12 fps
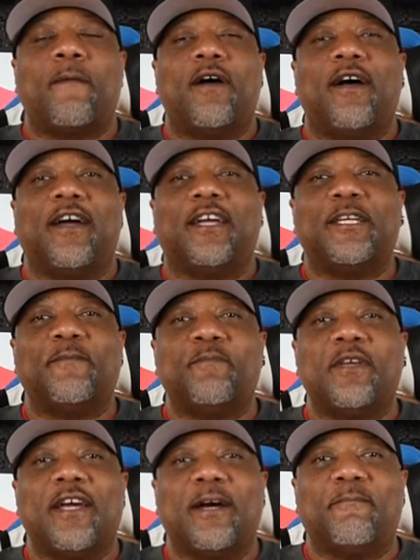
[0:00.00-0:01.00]
uh, hit
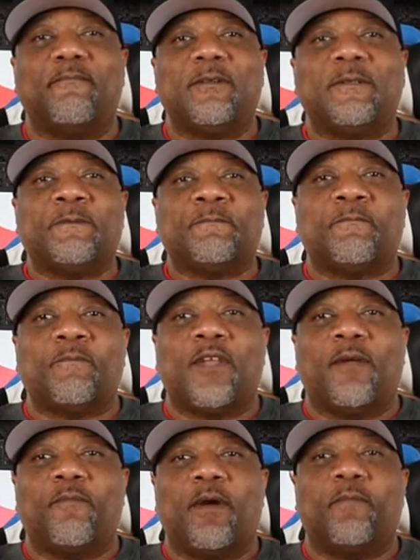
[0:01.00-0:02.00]
me up.
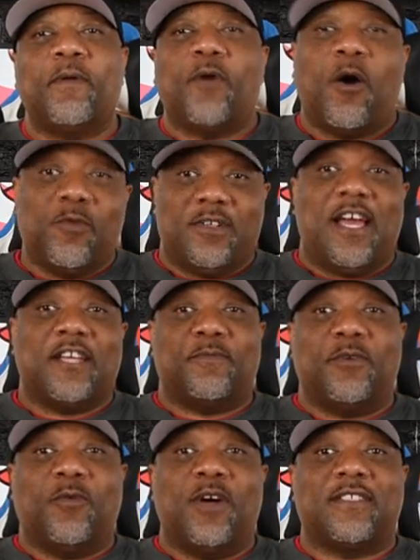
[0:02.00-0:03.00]
And people always ask
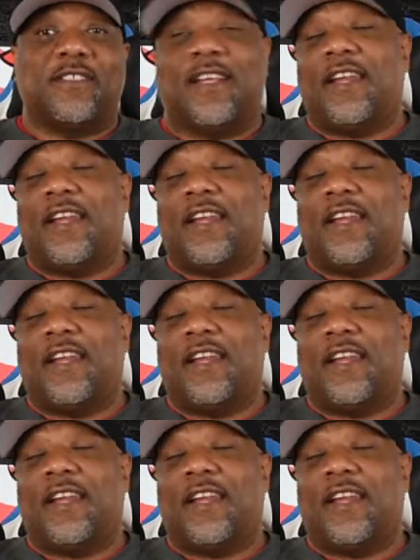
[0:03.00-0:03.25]
me questions.